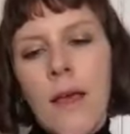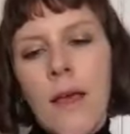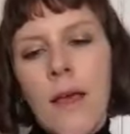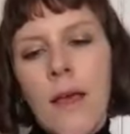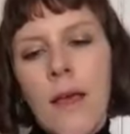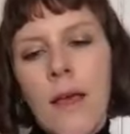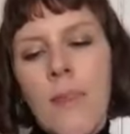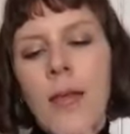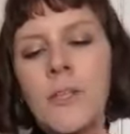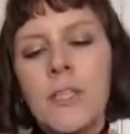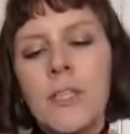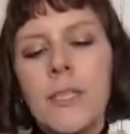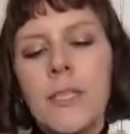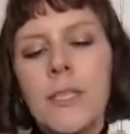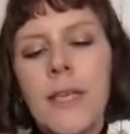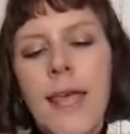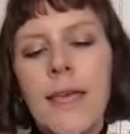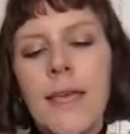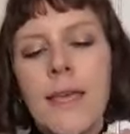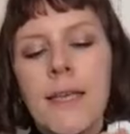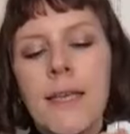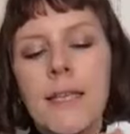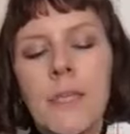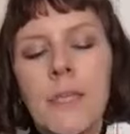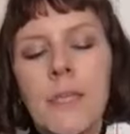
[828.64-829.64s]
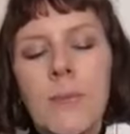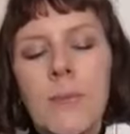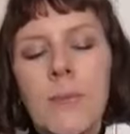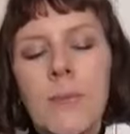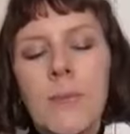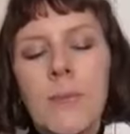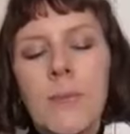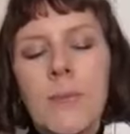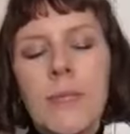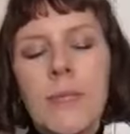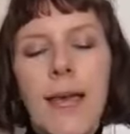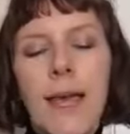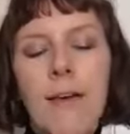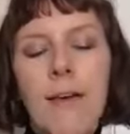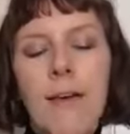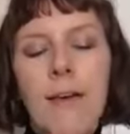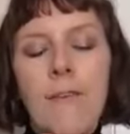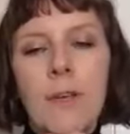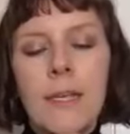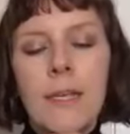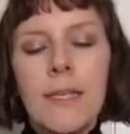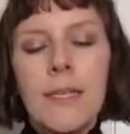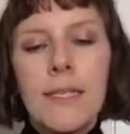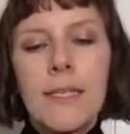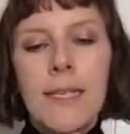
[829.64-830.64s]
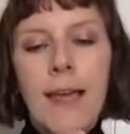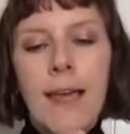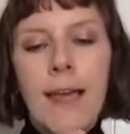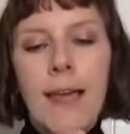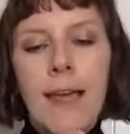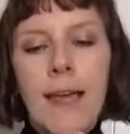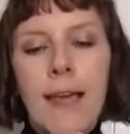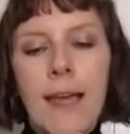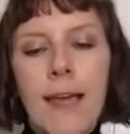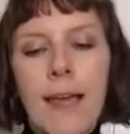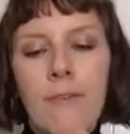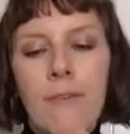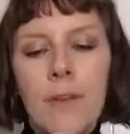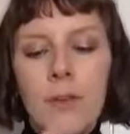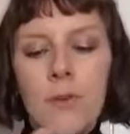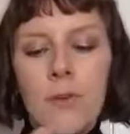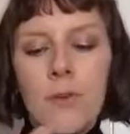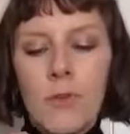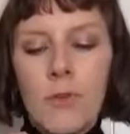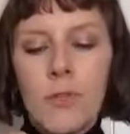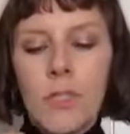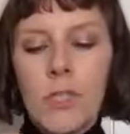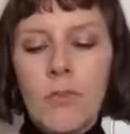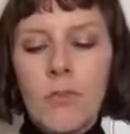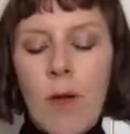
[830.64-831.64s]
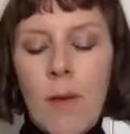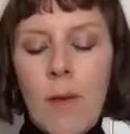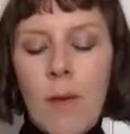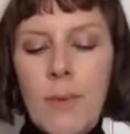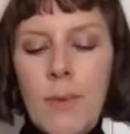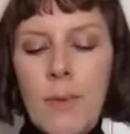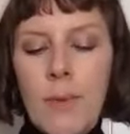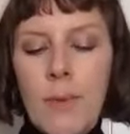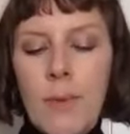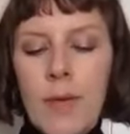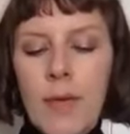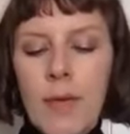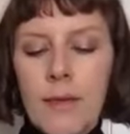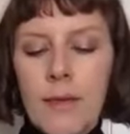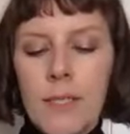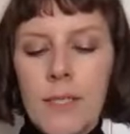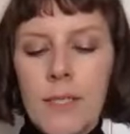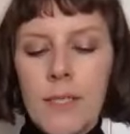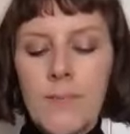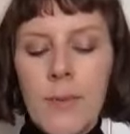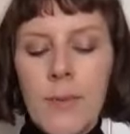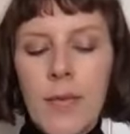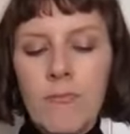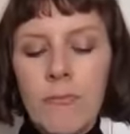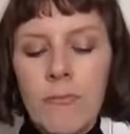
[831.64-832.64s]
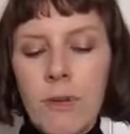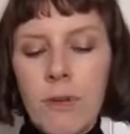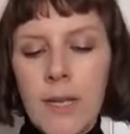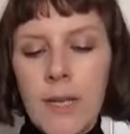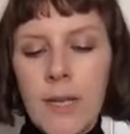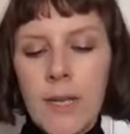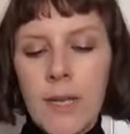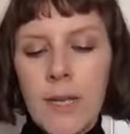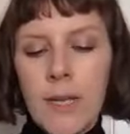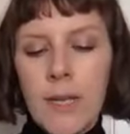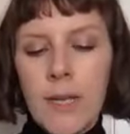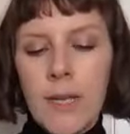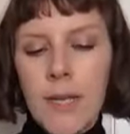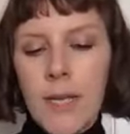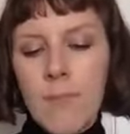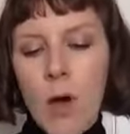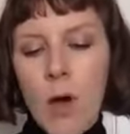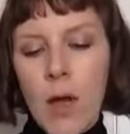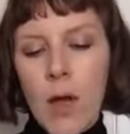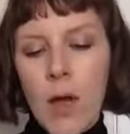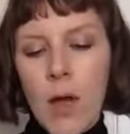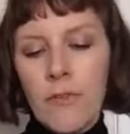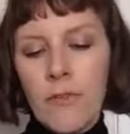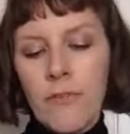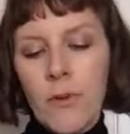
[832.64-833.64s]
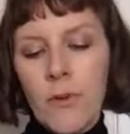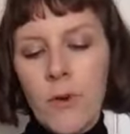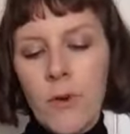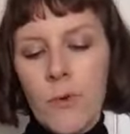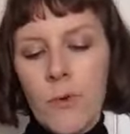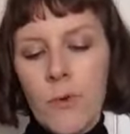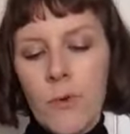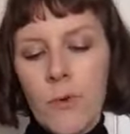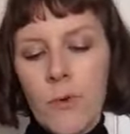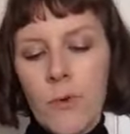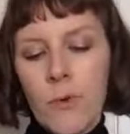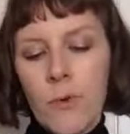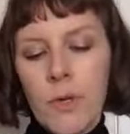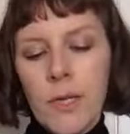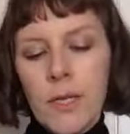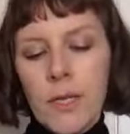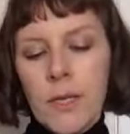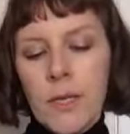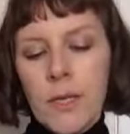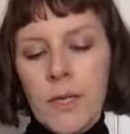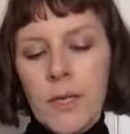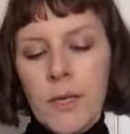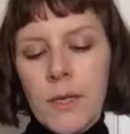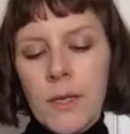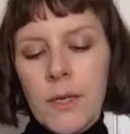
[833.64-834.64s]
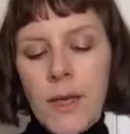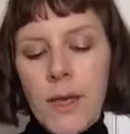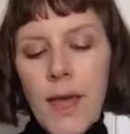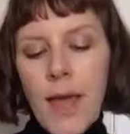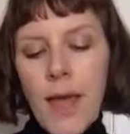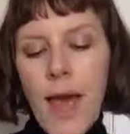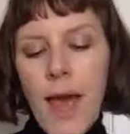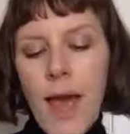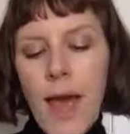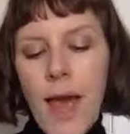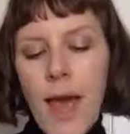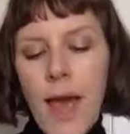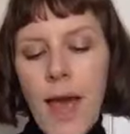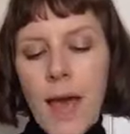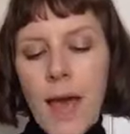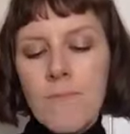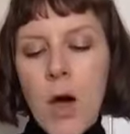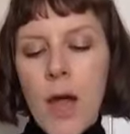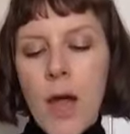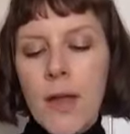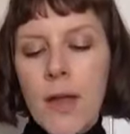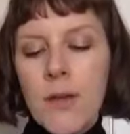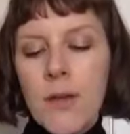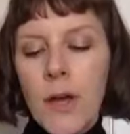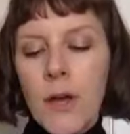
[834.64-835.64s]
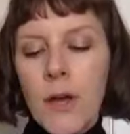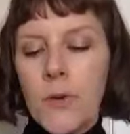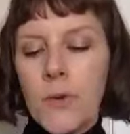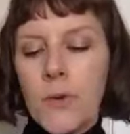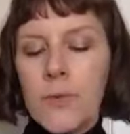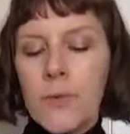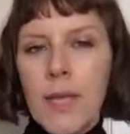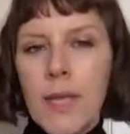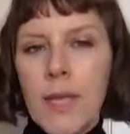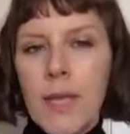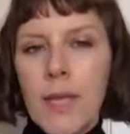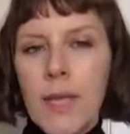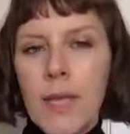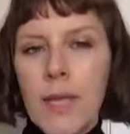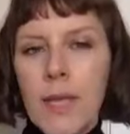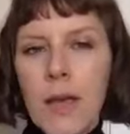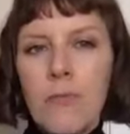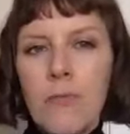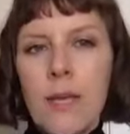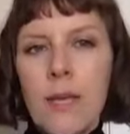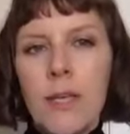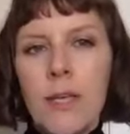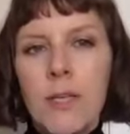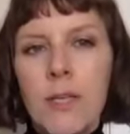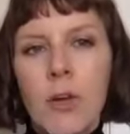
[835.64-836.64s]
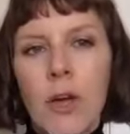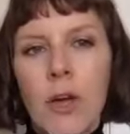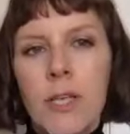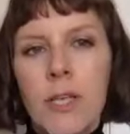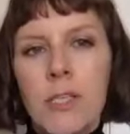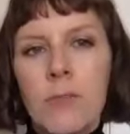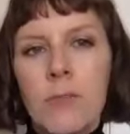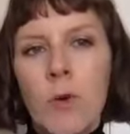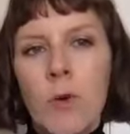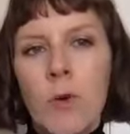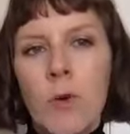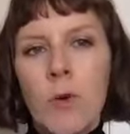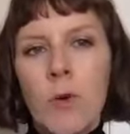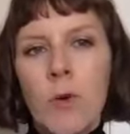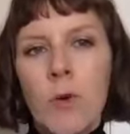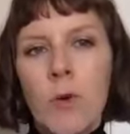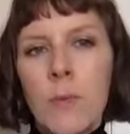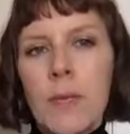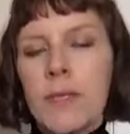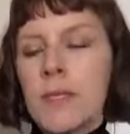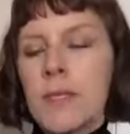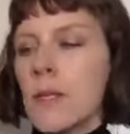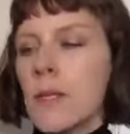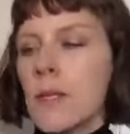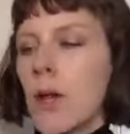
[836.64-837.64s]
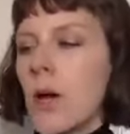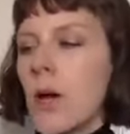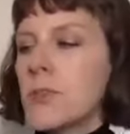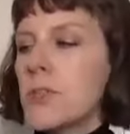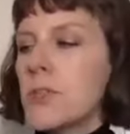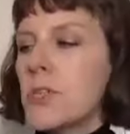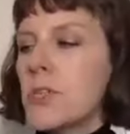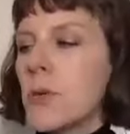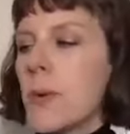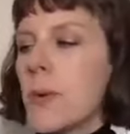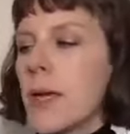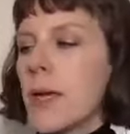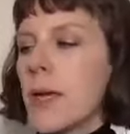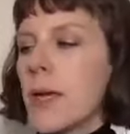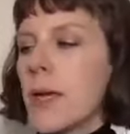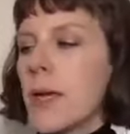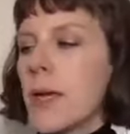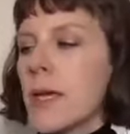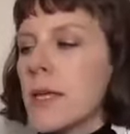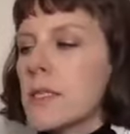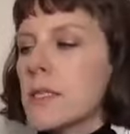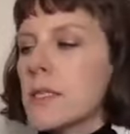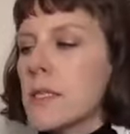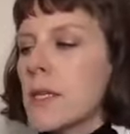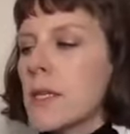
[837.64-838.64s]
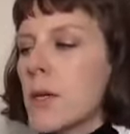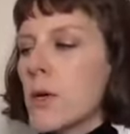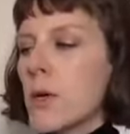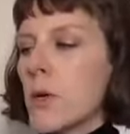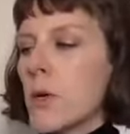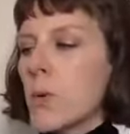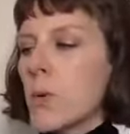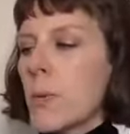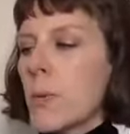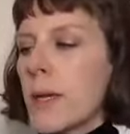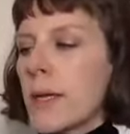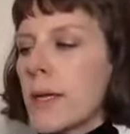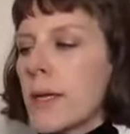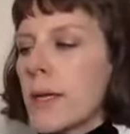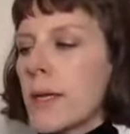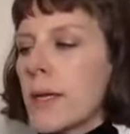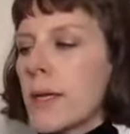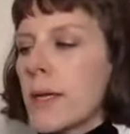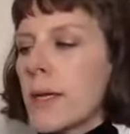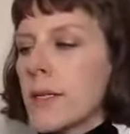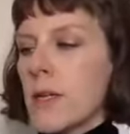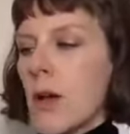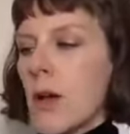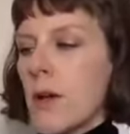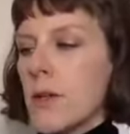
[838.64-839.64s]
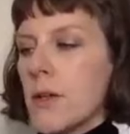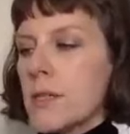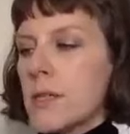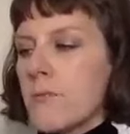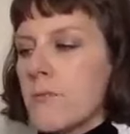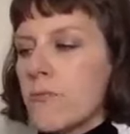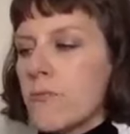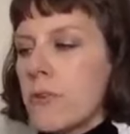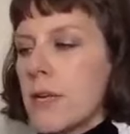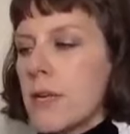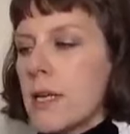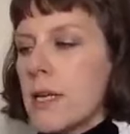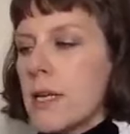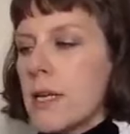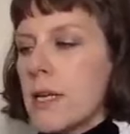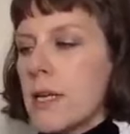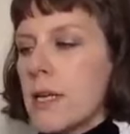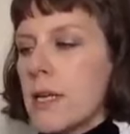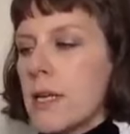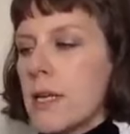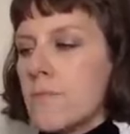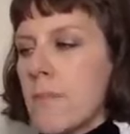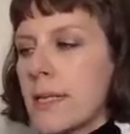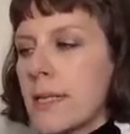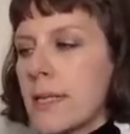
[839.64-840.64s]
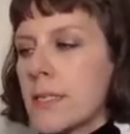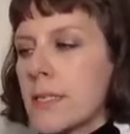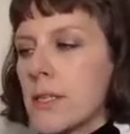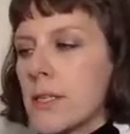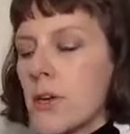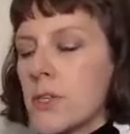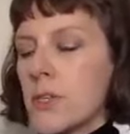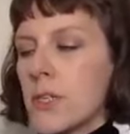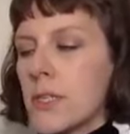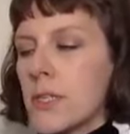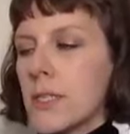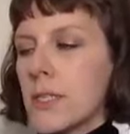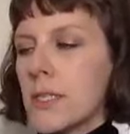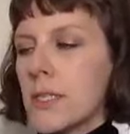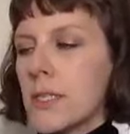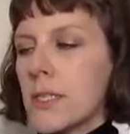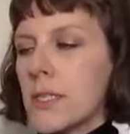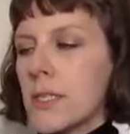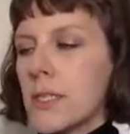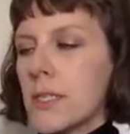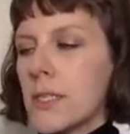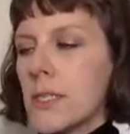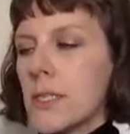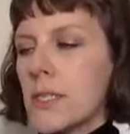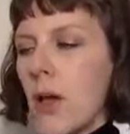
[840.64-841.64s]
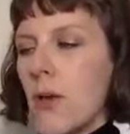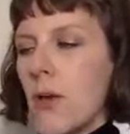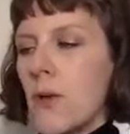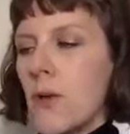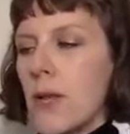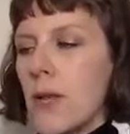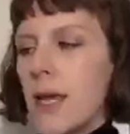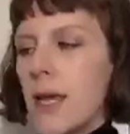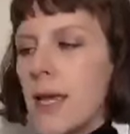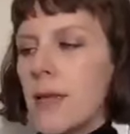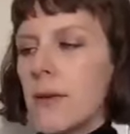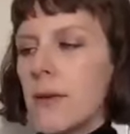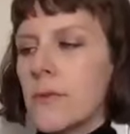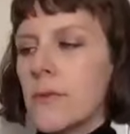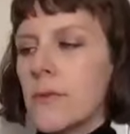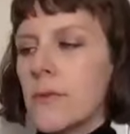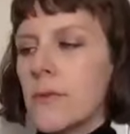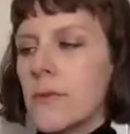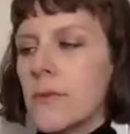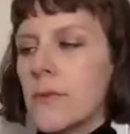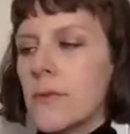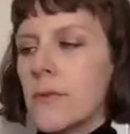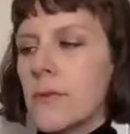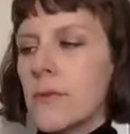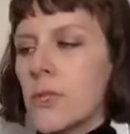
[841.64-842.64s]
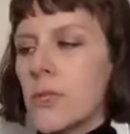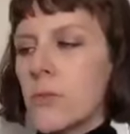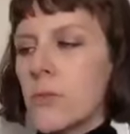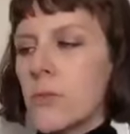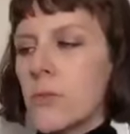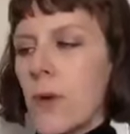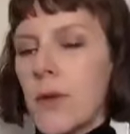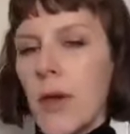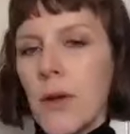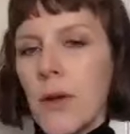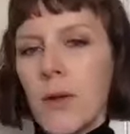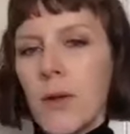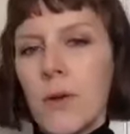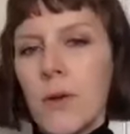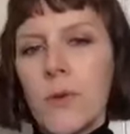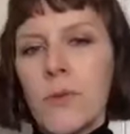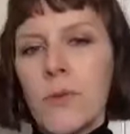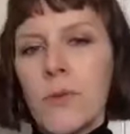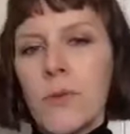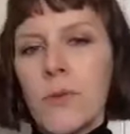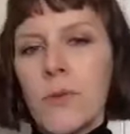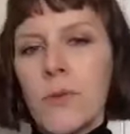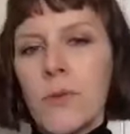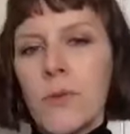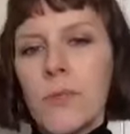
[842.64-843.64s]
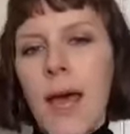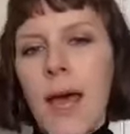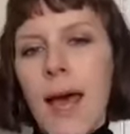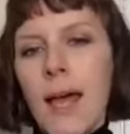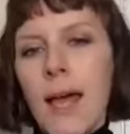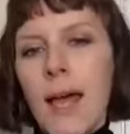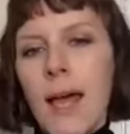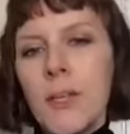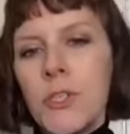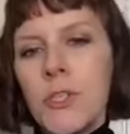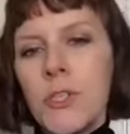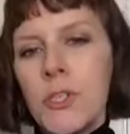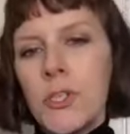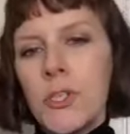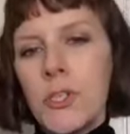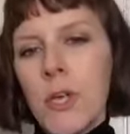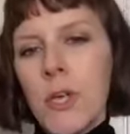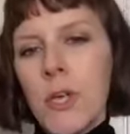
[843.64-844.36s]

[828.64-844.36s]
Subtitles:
And then just take it. So we're definitely not scrubbing. It's being really mindful. And my knuckles get really dry. So what we're going to start to do is we're going to start to really massage it slowly onto our knuckles, and